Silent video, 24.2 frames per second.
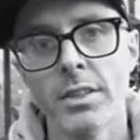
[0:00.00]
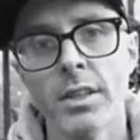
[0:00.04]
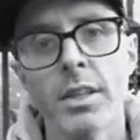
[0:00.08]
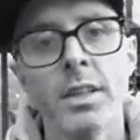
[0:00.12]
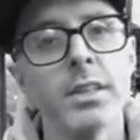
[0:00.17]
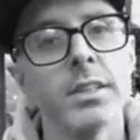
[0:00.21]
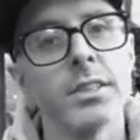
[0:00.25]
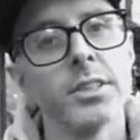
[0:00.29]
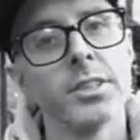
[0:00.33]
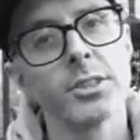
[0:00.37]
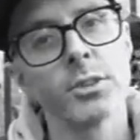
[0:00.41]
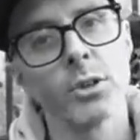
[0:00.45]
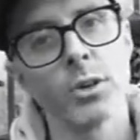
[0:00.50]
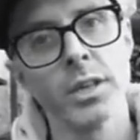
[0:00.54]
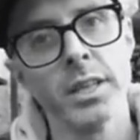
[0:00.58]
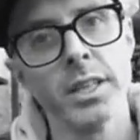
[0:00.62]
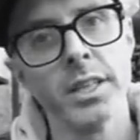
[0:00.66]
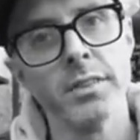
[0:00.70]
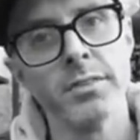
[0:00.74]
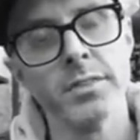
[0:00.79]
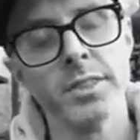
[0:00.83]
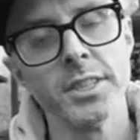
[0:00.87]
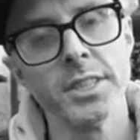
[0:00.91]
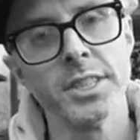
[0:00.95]
The story
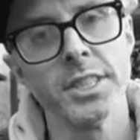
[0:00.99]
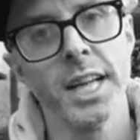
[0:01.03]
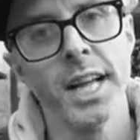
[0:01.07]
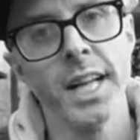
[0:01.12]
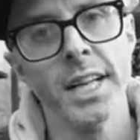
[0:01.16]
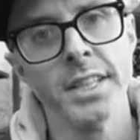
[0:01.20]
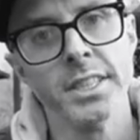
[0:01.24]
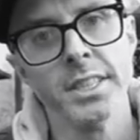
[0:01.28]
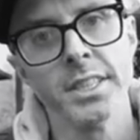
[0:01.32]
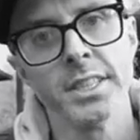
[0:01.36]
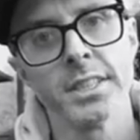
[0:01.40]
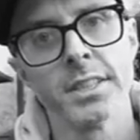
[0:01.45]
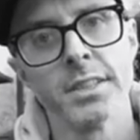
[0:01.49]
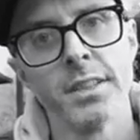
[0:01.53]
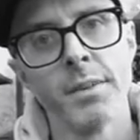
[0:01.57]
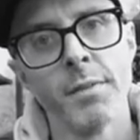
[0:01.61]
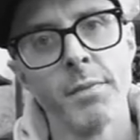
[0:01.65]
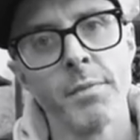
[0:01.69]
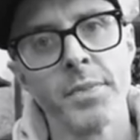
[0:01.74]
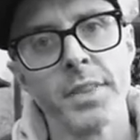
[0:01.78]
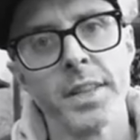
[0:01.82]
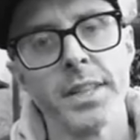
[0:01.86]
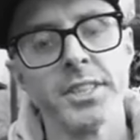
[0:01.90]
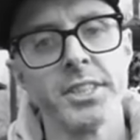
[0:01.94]
even says,
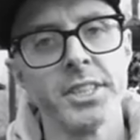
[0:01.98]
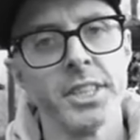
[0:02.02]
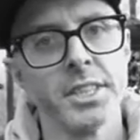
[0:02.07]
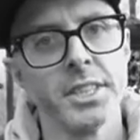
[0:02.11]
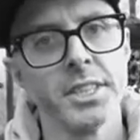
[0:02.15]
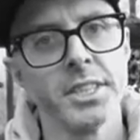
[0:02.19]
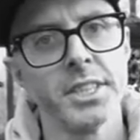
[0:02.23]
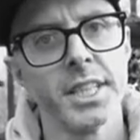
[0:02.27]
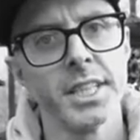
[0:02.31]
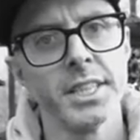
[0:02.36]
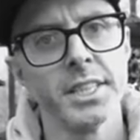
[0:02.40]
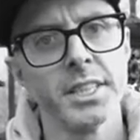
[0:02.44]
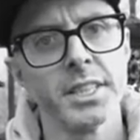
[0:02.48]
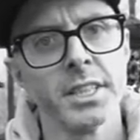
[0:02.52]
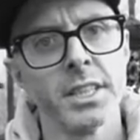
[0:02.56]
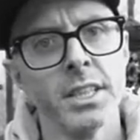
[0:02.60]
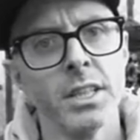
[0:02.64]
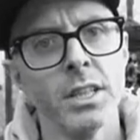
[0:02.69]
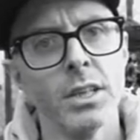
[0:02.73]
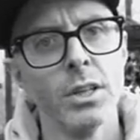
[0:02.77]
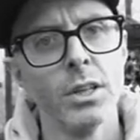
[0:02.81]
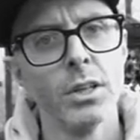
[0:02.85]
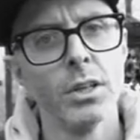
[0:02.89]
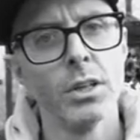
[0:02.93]
the son says,
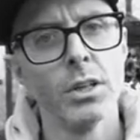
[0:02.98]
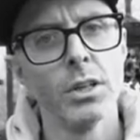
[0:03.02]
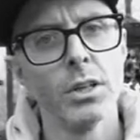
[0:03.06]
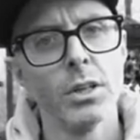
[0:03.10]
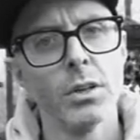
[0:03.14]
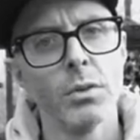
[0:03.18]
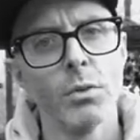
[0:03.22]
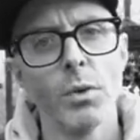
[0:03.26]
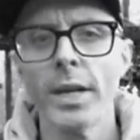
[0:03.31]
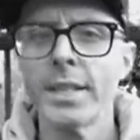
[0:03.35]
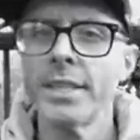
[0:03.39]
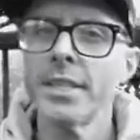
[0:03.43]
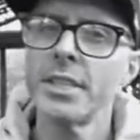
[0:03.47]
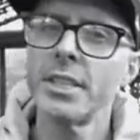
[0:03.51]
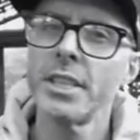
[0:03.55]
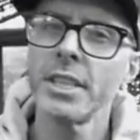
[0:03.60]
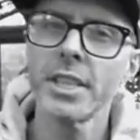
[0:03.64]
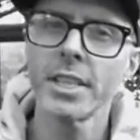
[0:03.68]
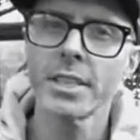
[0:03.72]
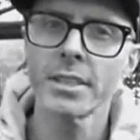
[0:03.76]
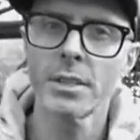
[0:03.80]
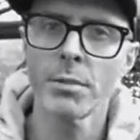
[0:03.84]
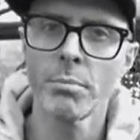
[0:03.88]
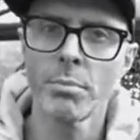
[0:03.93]
why does he
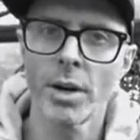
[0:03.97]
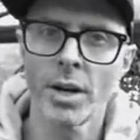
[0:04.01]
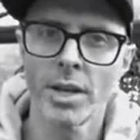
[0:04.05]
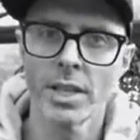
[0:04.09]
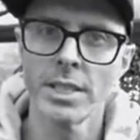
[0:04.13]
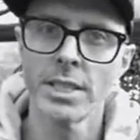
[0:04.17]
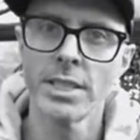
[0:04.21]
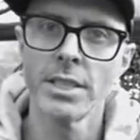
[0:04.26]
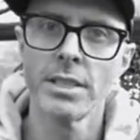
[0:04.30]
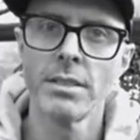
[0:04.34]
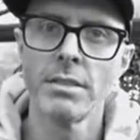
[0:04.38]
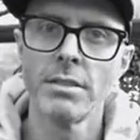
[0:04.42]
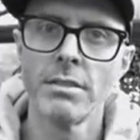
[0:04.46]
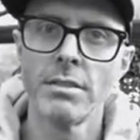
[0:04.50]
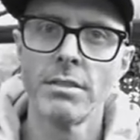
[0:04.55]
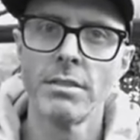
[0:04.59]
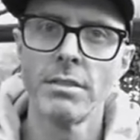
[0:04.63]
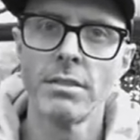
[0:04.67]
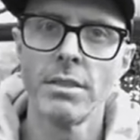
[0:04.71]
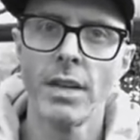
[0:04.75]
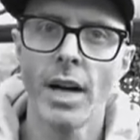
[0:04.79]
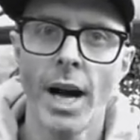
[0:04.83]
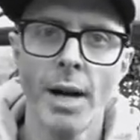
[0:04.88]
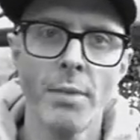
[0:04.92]
get the party?
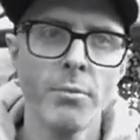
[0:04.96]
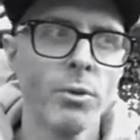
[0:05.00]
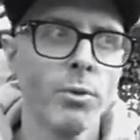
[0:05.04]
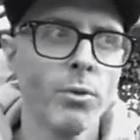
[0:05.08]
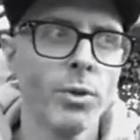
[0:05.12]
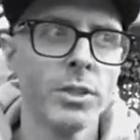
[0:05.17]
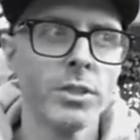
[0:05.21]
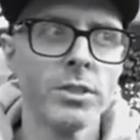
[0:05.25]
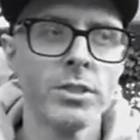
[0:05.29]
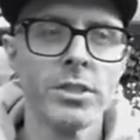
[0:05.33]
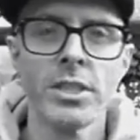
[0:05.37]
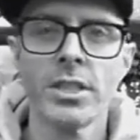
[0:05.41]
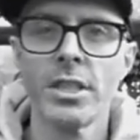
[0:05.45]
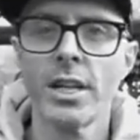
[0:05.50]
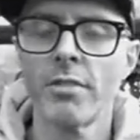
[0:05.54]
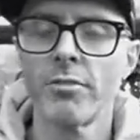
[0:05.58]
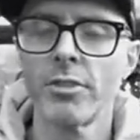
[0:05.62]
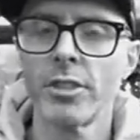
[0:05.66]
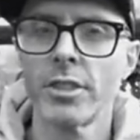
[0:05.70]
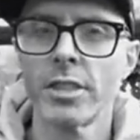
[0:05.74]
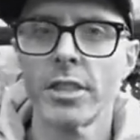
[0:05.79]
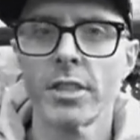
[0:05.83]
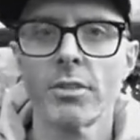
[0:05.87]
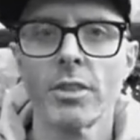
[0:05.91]
I'm the one who did
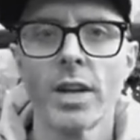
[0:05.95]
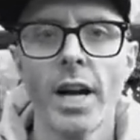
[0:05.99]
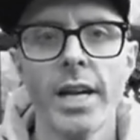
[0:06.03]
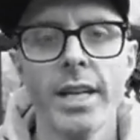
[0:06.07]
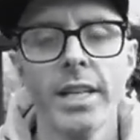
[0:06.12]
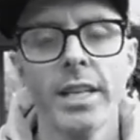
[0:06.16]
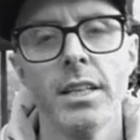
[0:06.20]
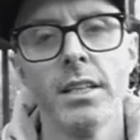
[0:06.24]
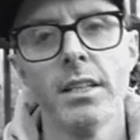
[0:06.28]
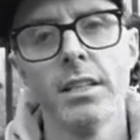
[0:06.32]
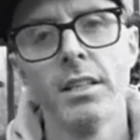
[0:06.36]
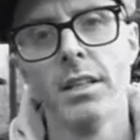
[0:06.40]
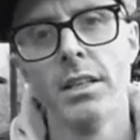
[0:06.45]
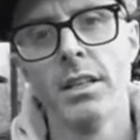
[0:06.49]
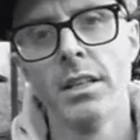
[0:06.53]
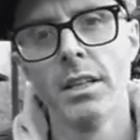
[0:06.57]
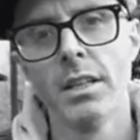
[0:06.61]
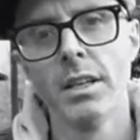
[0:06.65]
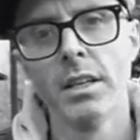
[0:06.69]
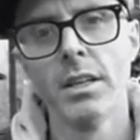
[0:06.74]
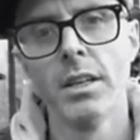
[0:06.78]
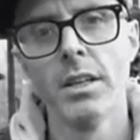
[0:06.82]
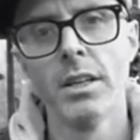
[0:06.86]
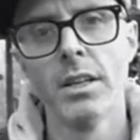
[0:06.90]
everything right.
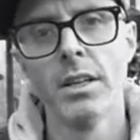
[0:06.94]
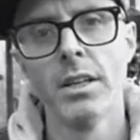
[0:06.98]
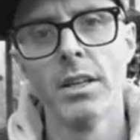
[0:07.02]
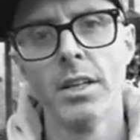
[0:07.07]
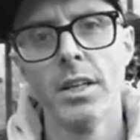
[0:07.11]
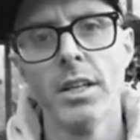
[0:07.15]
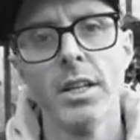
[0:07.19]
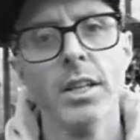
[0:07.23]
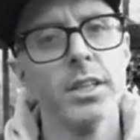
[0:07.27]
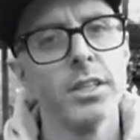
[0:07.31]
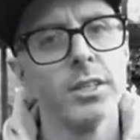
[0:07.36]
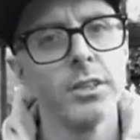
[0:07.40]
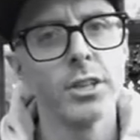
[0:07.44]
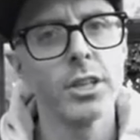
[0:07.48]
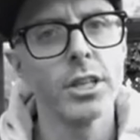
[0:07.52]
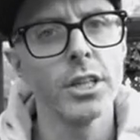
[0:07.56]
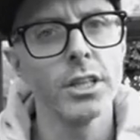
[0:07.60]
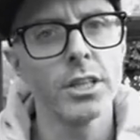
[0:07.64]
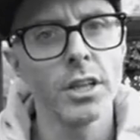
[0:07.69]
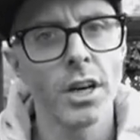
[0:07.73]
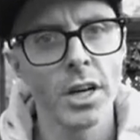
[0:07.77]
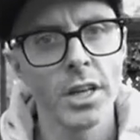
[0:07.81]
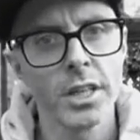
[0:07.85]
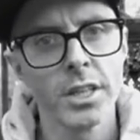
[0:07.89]
You could
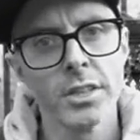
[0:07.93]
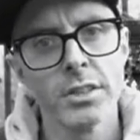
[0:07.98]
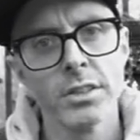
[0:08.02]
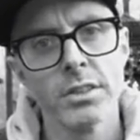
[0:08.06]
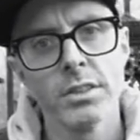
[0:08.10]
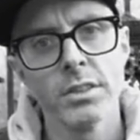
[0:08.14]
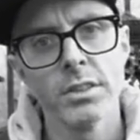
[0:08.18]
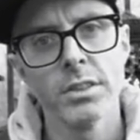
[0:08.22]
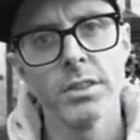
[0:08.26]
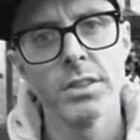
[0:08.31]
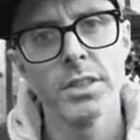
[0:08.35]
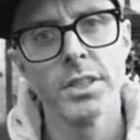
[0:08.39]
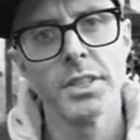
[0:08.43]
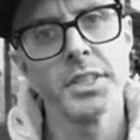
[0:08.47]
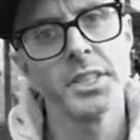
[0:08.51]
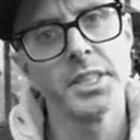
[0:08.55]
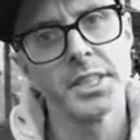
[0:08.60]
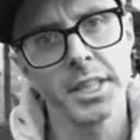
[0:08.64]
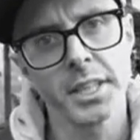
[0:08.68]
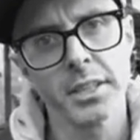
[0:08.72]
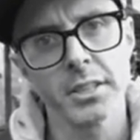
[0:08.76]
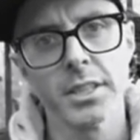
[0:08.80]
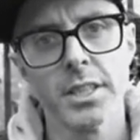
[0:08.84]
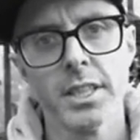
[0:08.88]
argue that
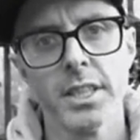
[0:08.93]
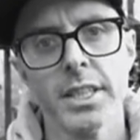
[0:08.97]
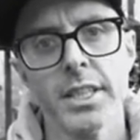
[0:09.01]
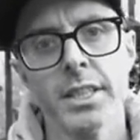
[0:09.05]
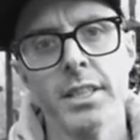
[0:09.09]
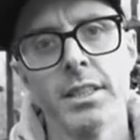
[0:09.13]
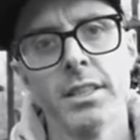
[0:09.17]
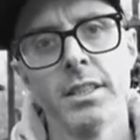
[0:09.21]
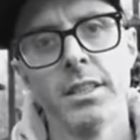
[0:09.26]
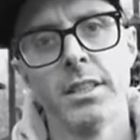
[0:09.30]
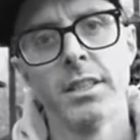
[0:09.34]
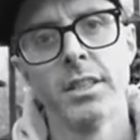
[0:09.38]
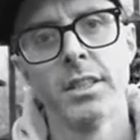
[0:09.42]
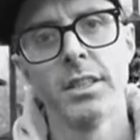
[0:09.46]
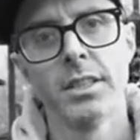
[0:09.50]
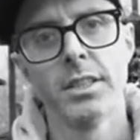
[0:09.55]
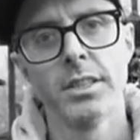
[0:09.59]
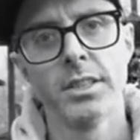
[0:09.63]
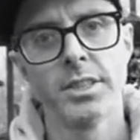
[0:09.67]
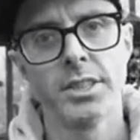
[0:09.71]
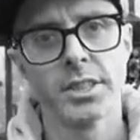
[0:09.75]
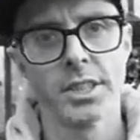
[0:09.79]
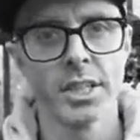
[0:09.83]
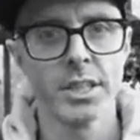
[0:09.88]
secretly,
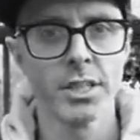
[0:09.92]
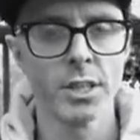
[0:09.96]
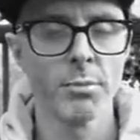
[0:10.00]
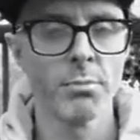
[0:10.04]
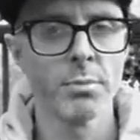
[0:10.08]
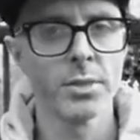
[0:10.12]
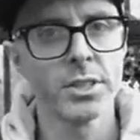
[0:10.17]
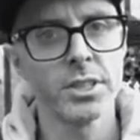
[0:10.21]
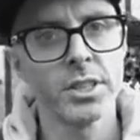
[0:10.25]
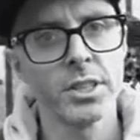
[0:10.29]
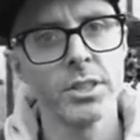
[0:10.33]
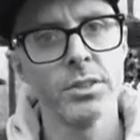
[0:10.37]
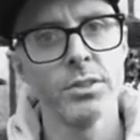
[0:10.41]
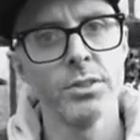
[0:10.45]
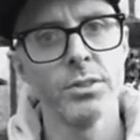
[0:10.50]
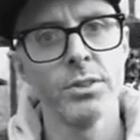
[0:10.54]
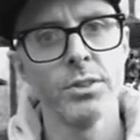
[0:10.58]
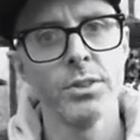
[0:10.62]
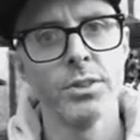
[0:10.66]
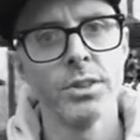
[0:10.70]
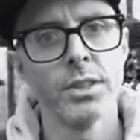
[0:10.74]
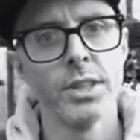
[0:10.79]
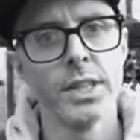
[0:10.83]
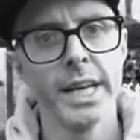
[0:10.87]
son number two
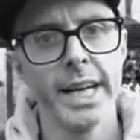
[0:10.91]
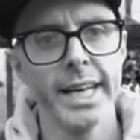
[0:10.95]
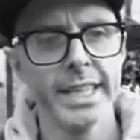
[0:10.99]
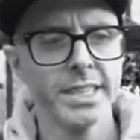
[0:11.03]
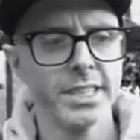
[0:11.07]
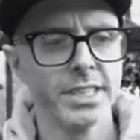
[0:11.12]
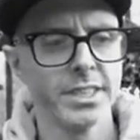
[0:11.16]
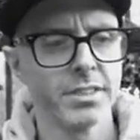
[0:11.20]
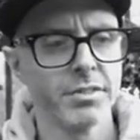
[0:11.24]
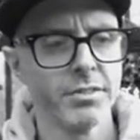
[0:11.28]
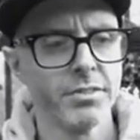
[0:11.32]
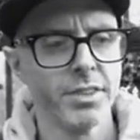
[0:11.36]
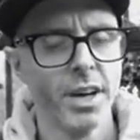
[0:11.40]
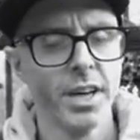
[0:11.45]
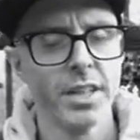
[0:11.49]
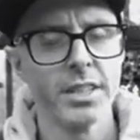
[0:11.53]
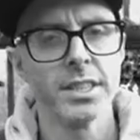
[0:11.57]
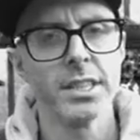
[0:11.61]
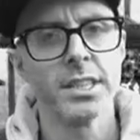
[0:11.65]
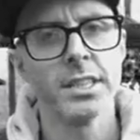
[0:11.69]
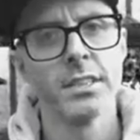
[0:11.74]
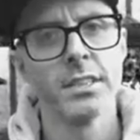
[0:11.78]
hates the father.